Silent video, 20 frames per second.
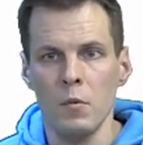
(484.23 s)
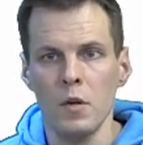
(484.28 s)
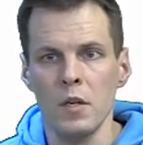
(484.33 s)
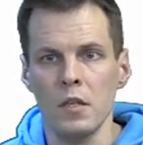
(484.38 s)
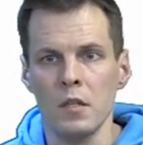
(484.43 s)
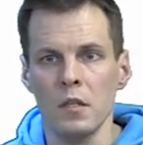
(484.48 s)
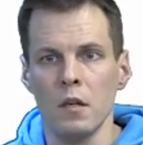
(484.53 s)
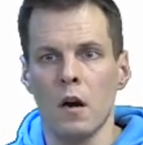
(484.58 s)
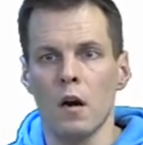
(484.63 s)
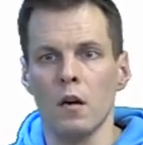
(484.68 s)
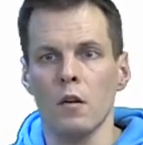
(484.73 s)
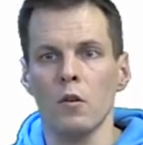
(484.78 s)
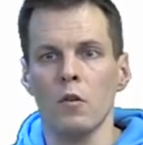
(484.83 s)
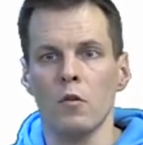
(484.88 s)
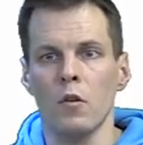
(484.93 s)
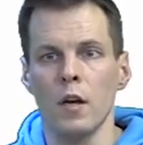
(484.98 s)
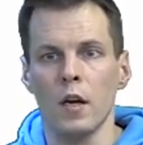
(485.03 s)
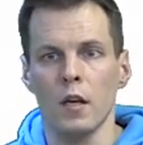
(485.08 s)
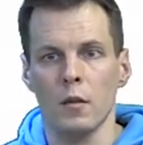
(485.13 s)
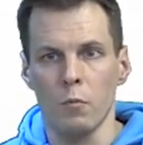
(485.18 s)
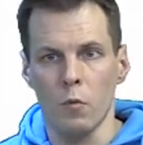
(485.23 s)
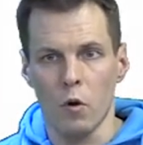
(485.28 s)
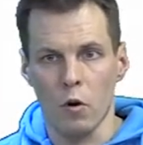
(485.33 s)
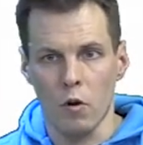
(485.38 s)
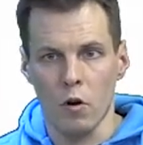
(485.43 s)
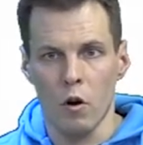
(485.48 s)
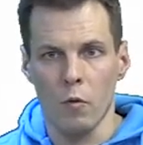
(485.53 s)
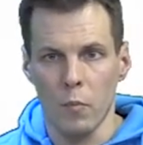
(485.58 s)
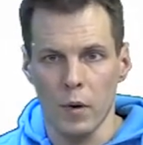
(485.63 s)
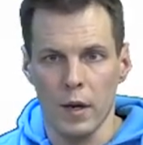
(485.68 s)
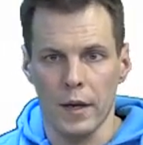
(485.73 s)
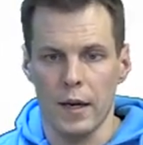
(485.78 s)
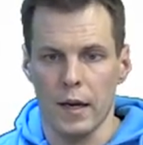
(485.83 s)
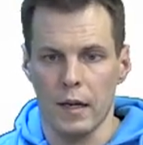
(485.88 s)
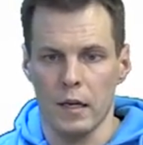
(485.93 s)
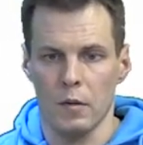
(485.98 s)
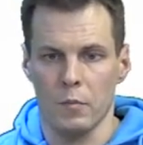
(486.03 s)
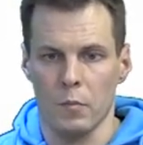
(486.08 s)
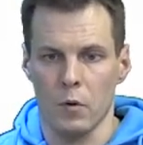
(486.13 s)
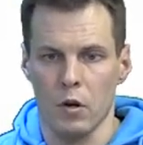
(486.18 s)
we start looking at more
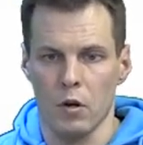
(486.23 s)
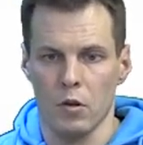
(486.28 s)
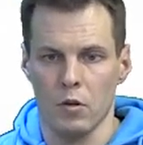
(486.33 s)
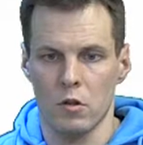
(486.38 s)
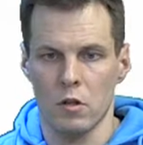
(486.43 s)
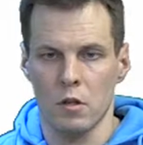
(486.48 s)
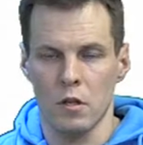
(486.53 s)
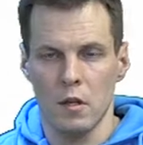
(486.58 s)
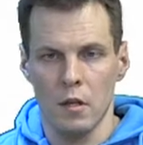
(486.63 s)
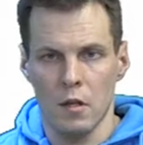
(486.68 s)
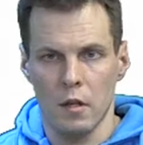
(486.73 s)
complicated plots.